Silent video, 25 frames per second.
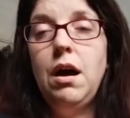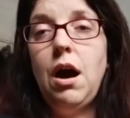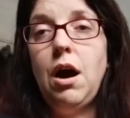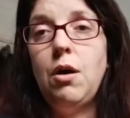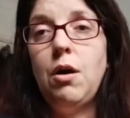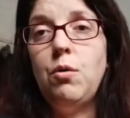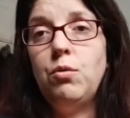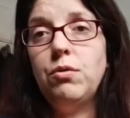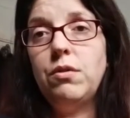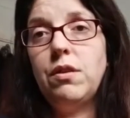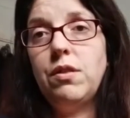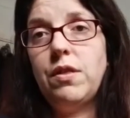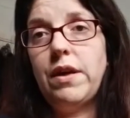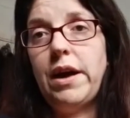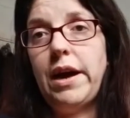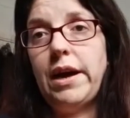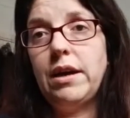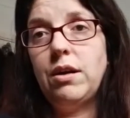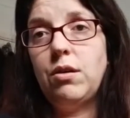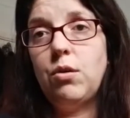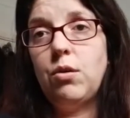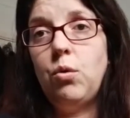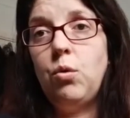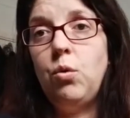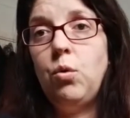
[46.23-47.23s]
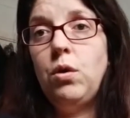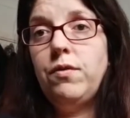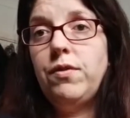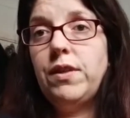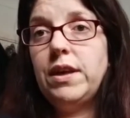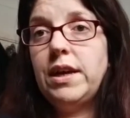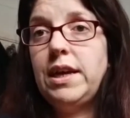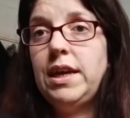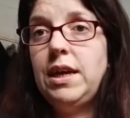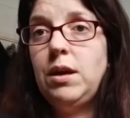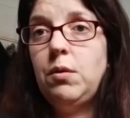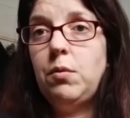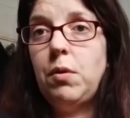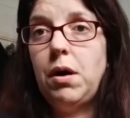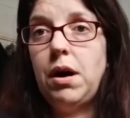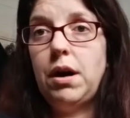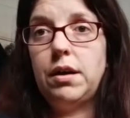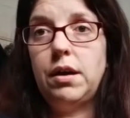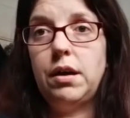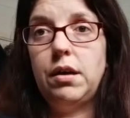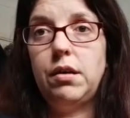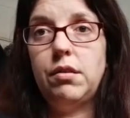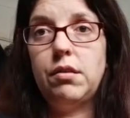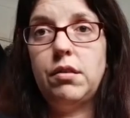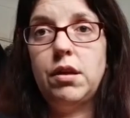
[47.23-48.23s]
I want to thank all of the key
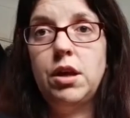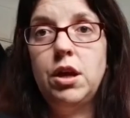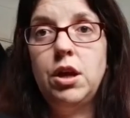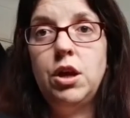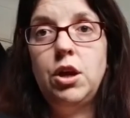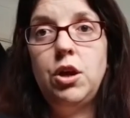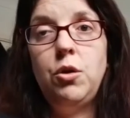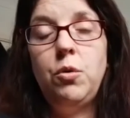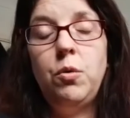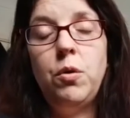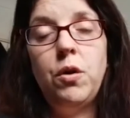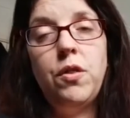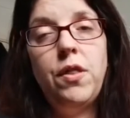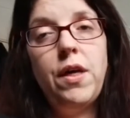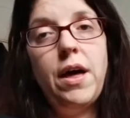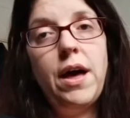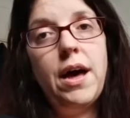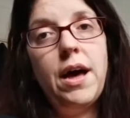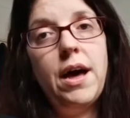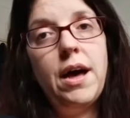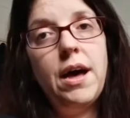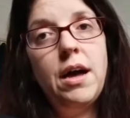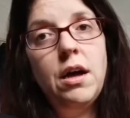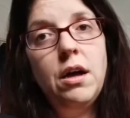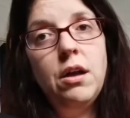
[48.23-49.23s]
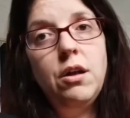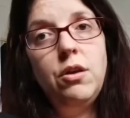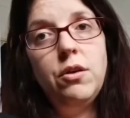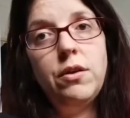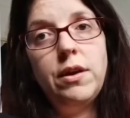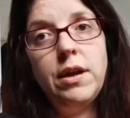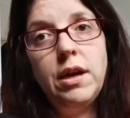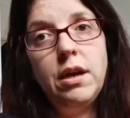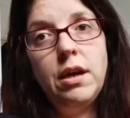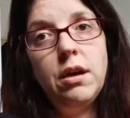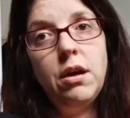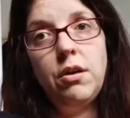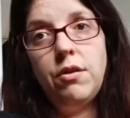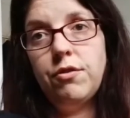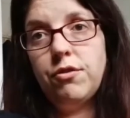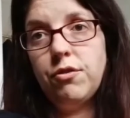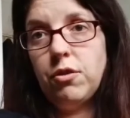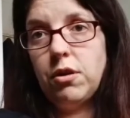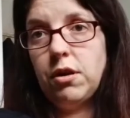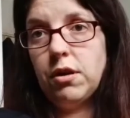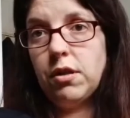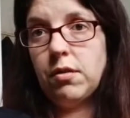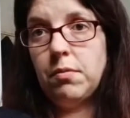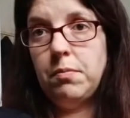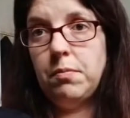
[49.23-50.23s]
workers who are there looking after
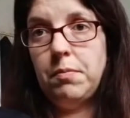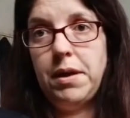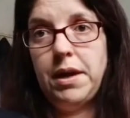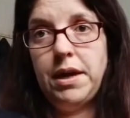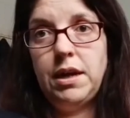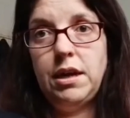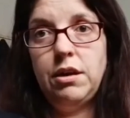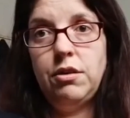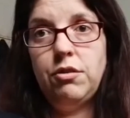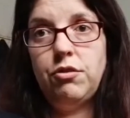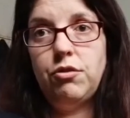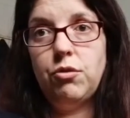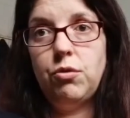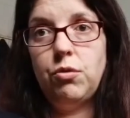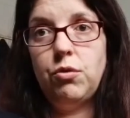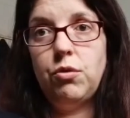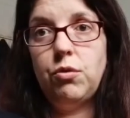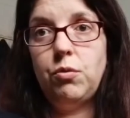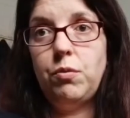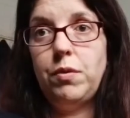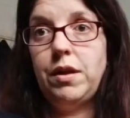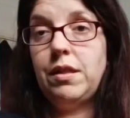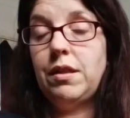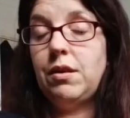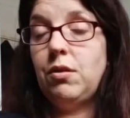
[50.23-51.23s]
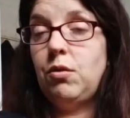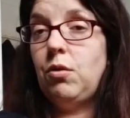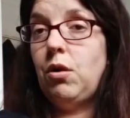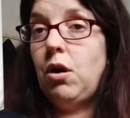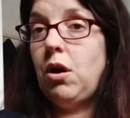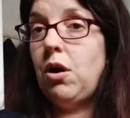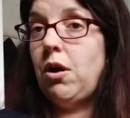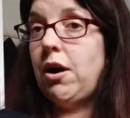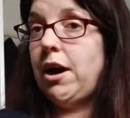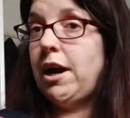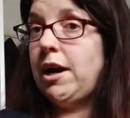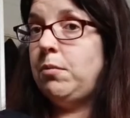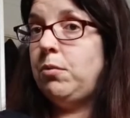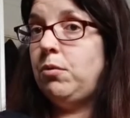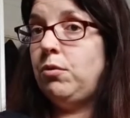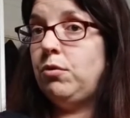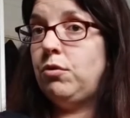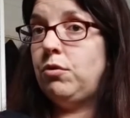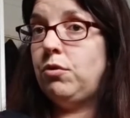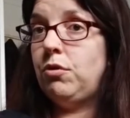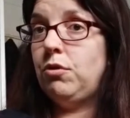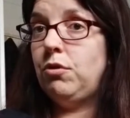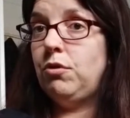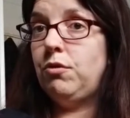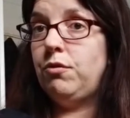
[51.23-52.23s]
us and making sure that we still are able
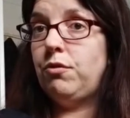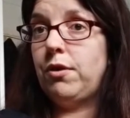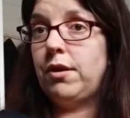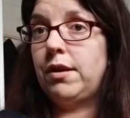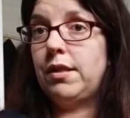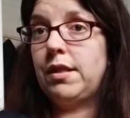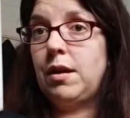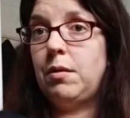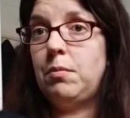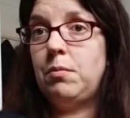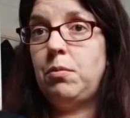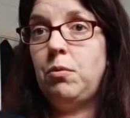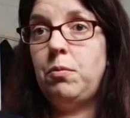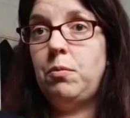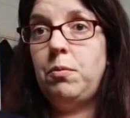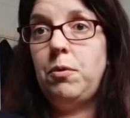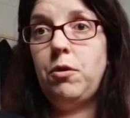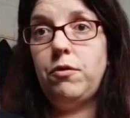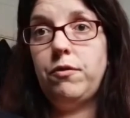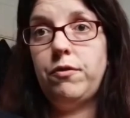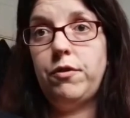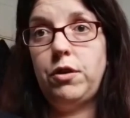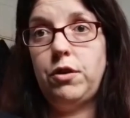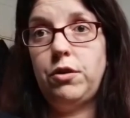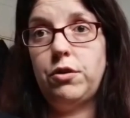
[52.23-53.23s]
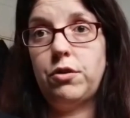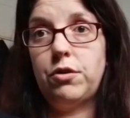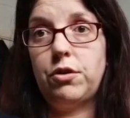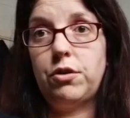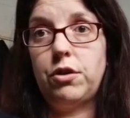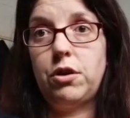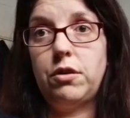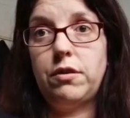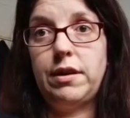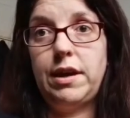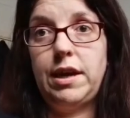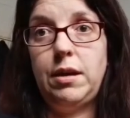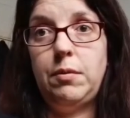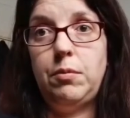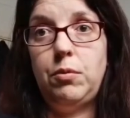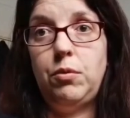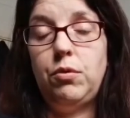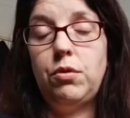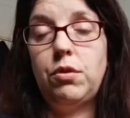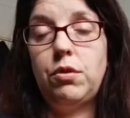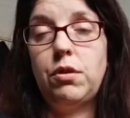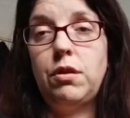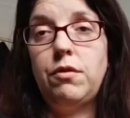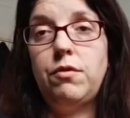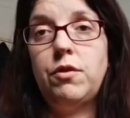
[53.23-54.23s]
to, for example, put food on our
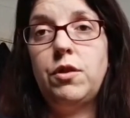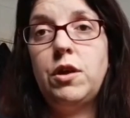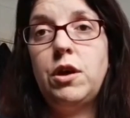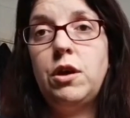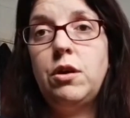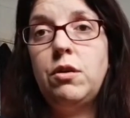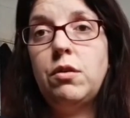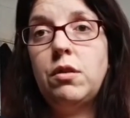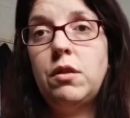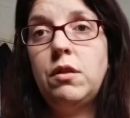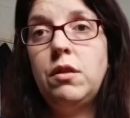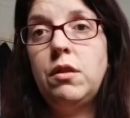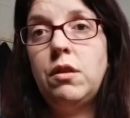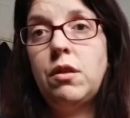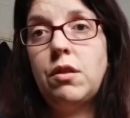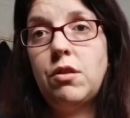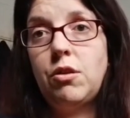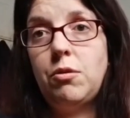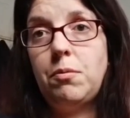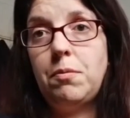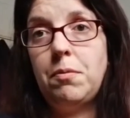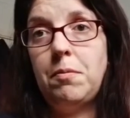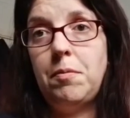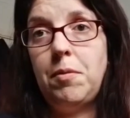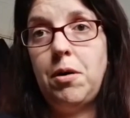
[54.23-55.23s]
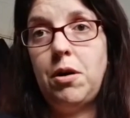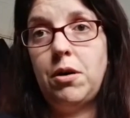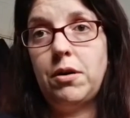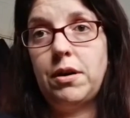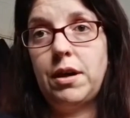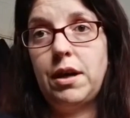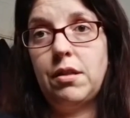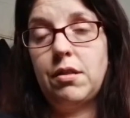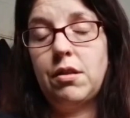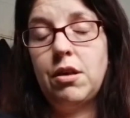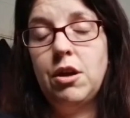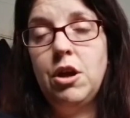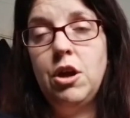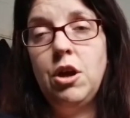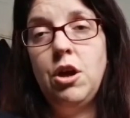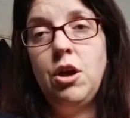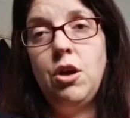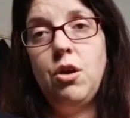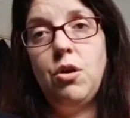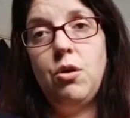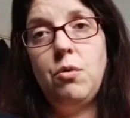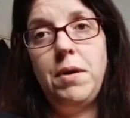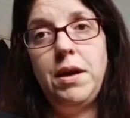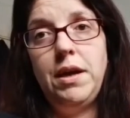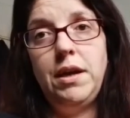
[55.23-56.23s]
table. So for those in the supermarkets
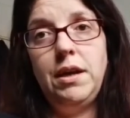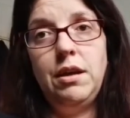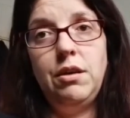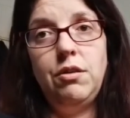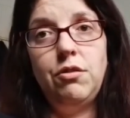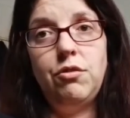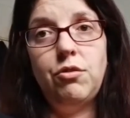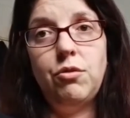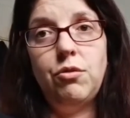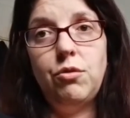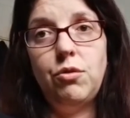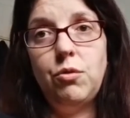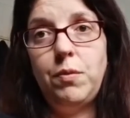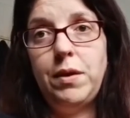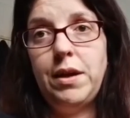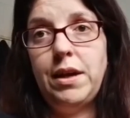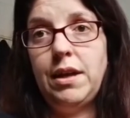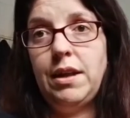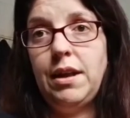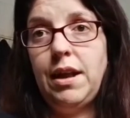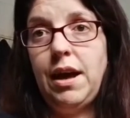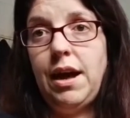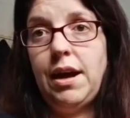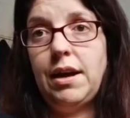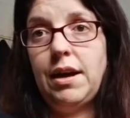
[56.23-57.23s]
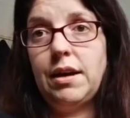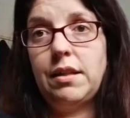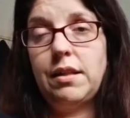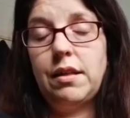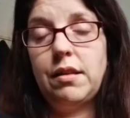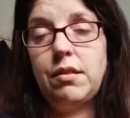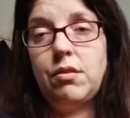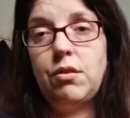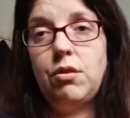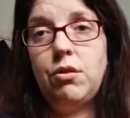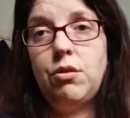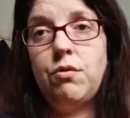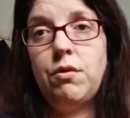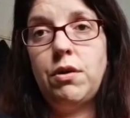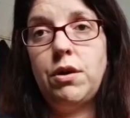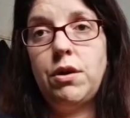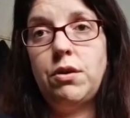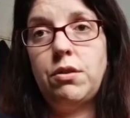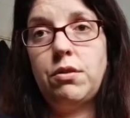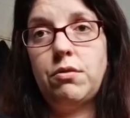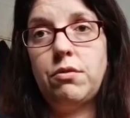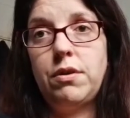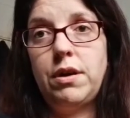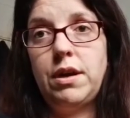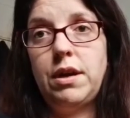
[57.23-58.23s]
who are making sure that we can access our
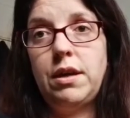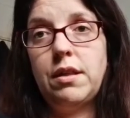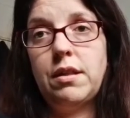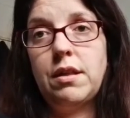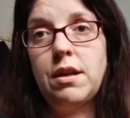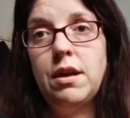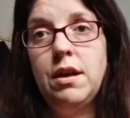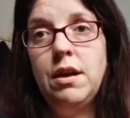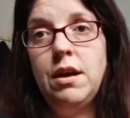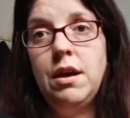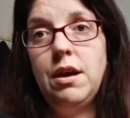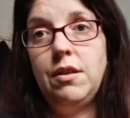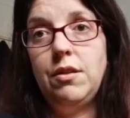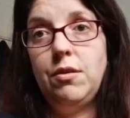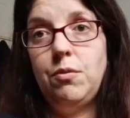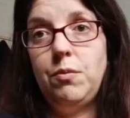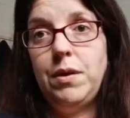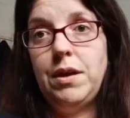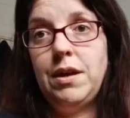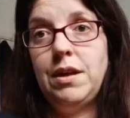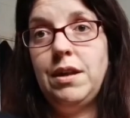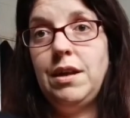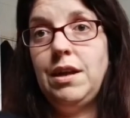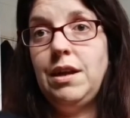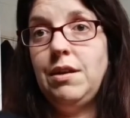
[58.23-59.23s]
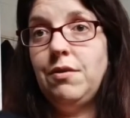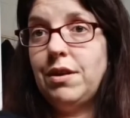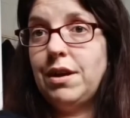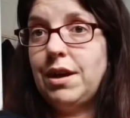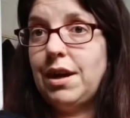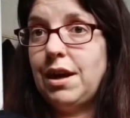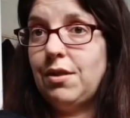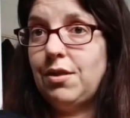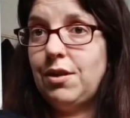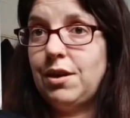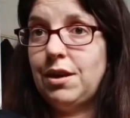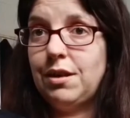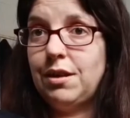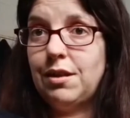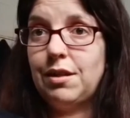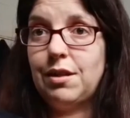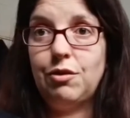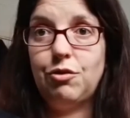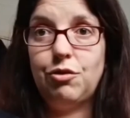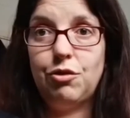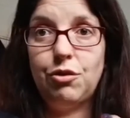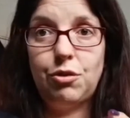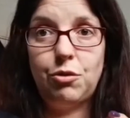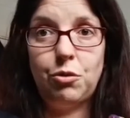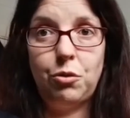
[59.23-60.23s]
groceries and that we can even get things
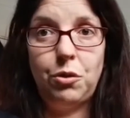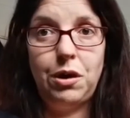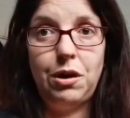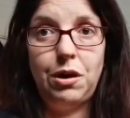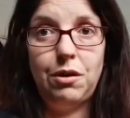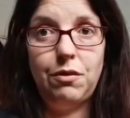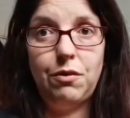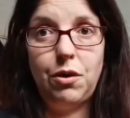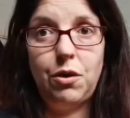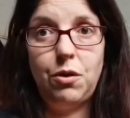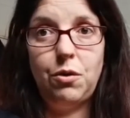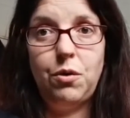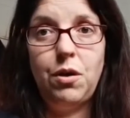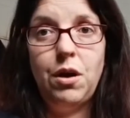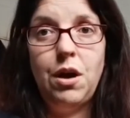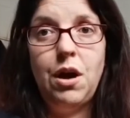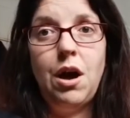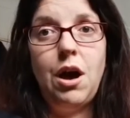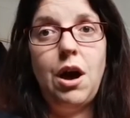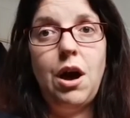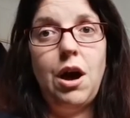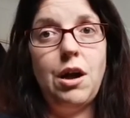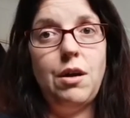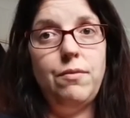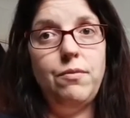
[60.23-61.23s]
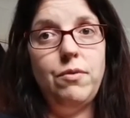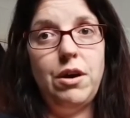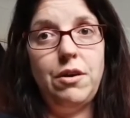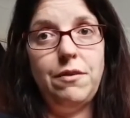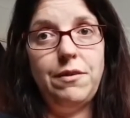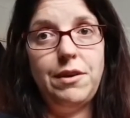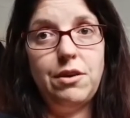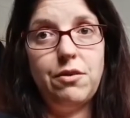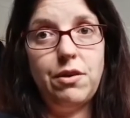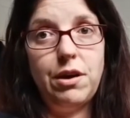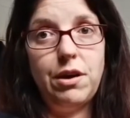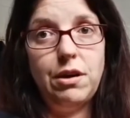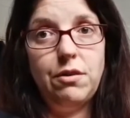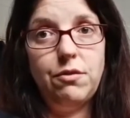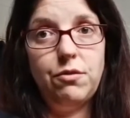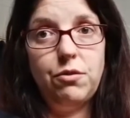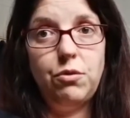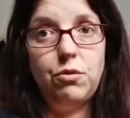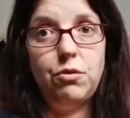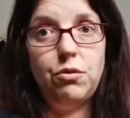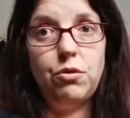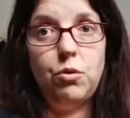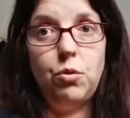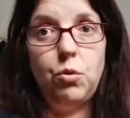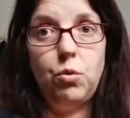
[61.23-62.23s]
such as toilet roll, I am very
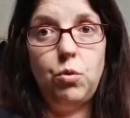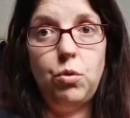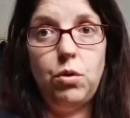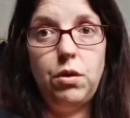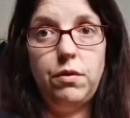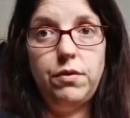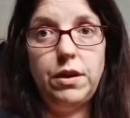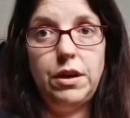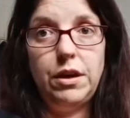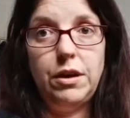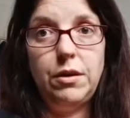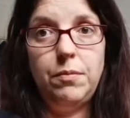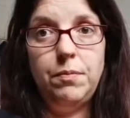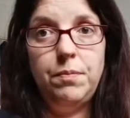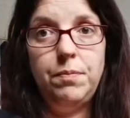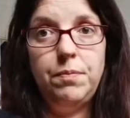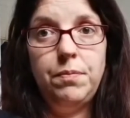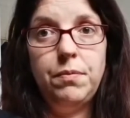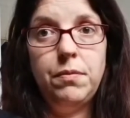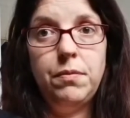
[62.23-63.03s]
grateful to all of you.